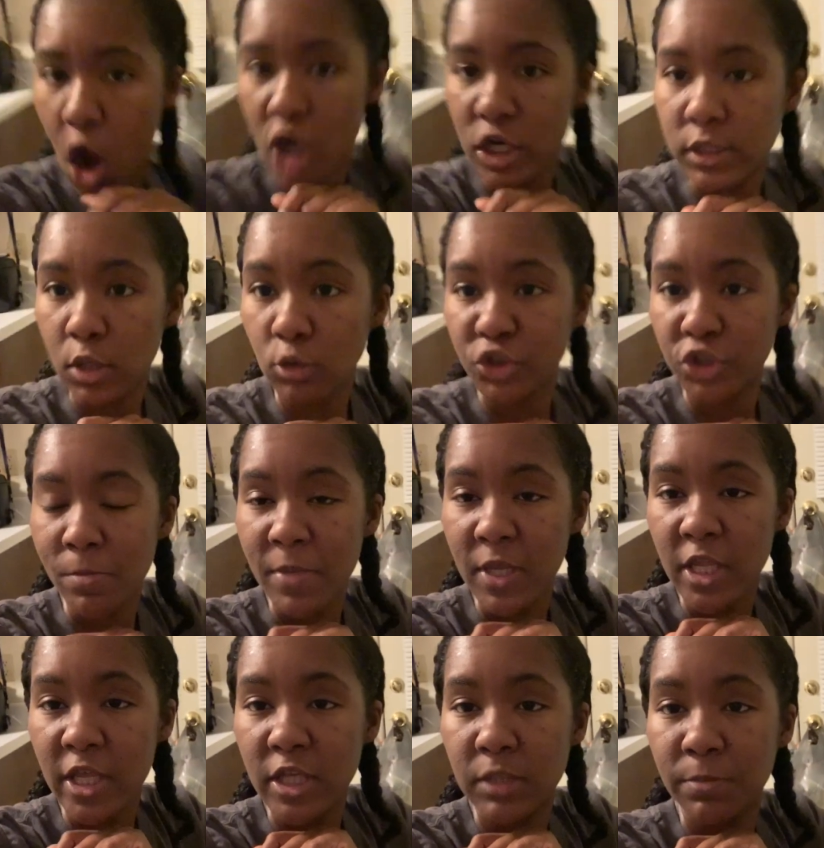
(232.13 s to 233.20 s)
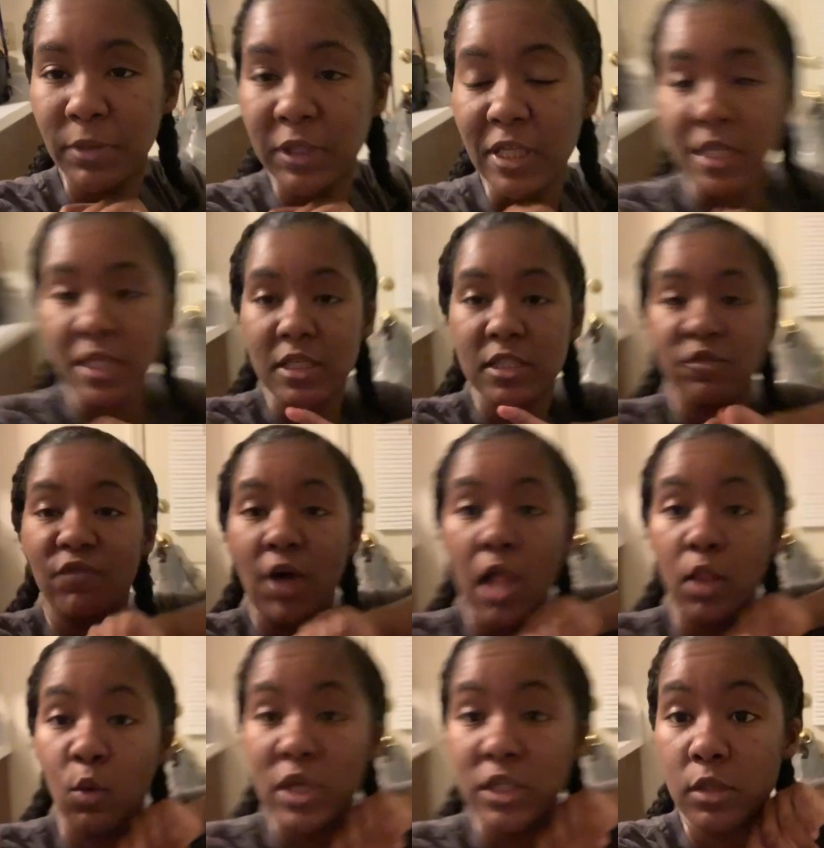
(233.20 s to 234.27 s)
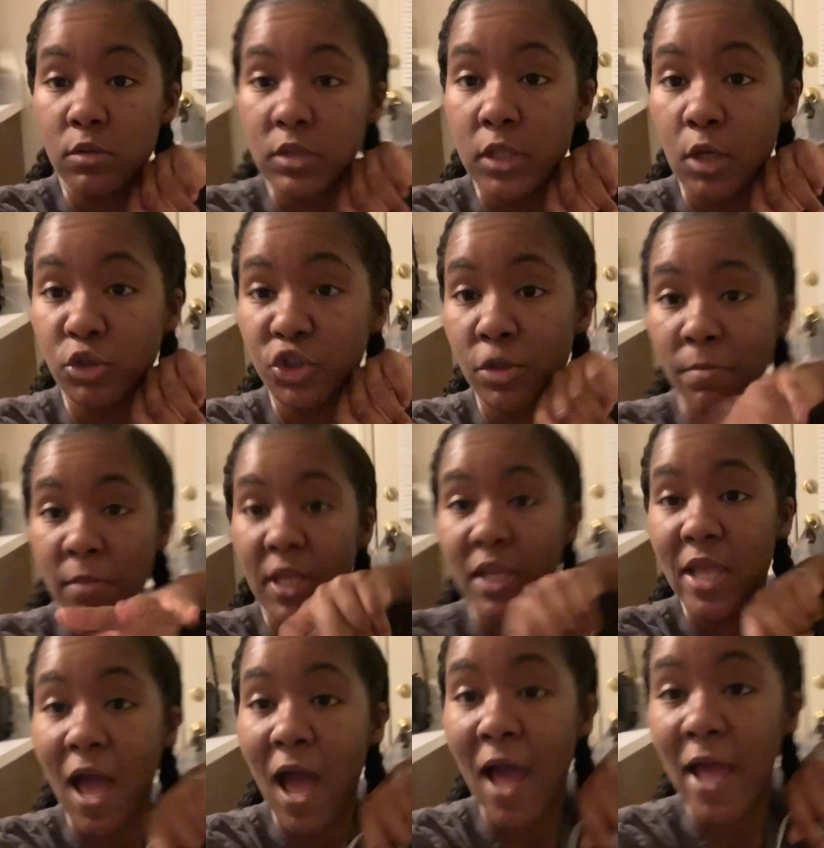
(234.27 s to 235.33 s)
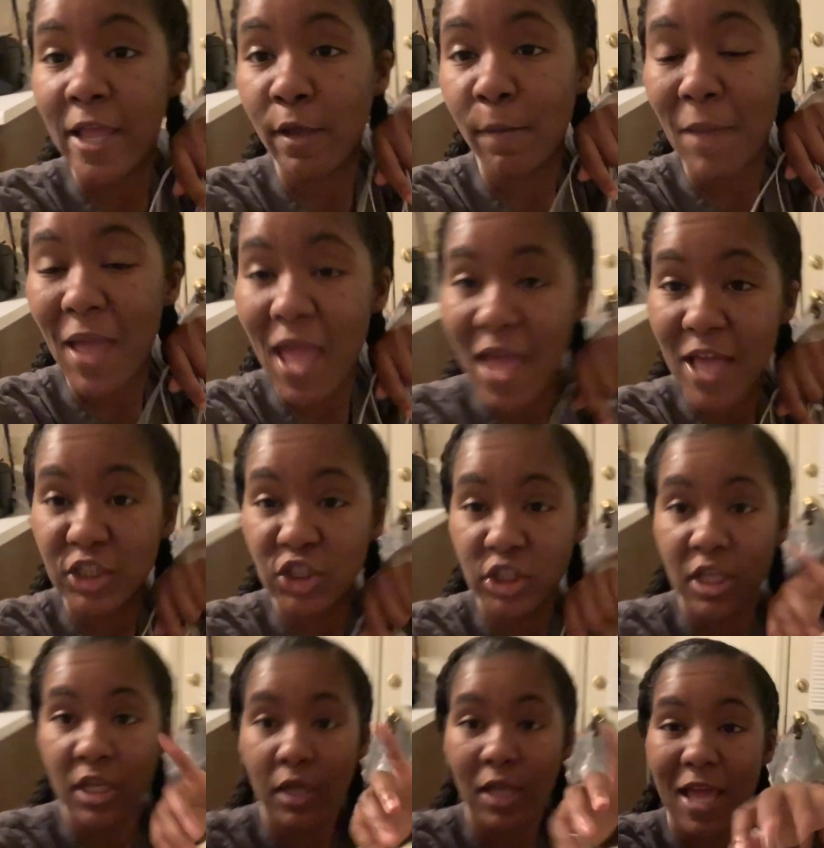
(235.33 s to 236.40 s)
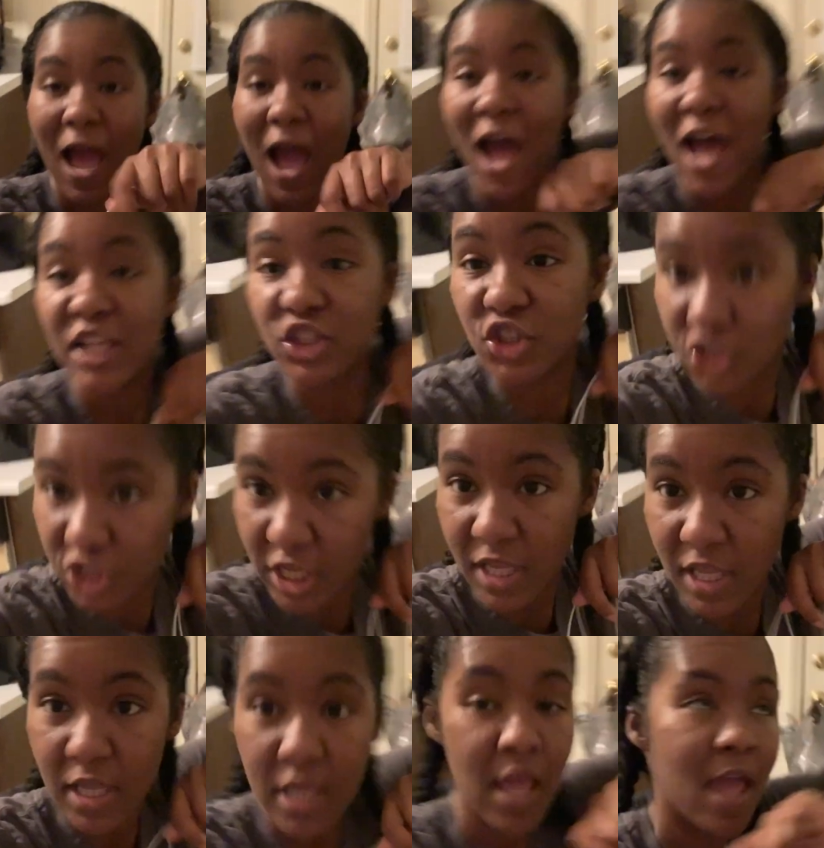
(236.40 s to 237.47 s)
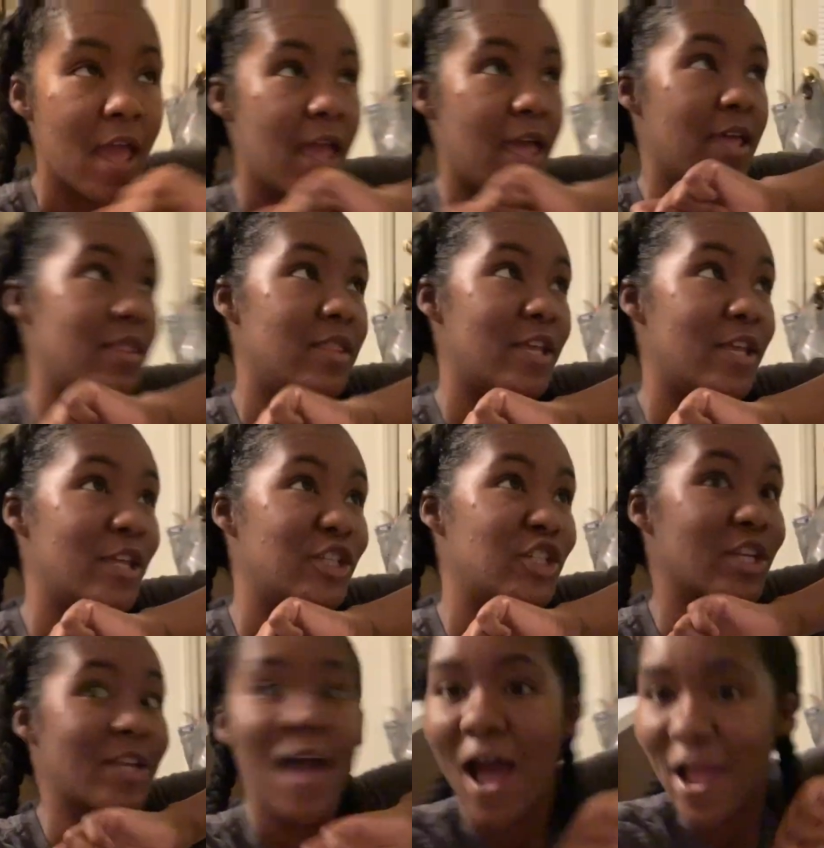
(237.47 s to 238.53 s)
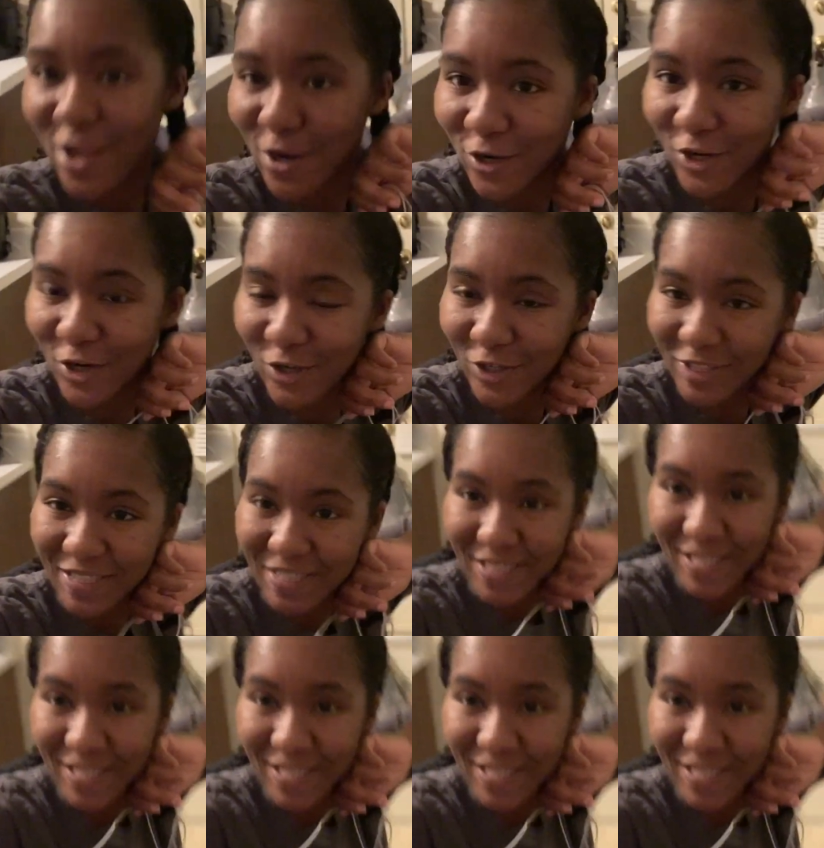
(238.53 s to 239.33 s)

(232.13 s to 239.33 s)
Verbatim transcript: our social medias, please follow us on social media. I am Ashton at I G, and then Jakaire Curly